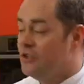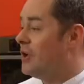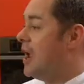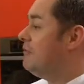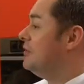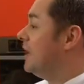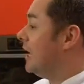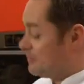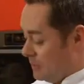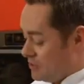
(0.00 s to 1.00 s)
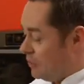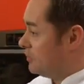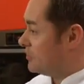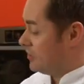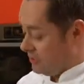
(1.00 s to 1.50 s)
So everything has been
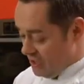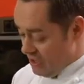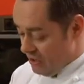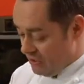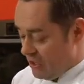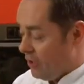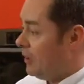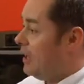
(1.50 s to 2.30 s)
toasted, you know,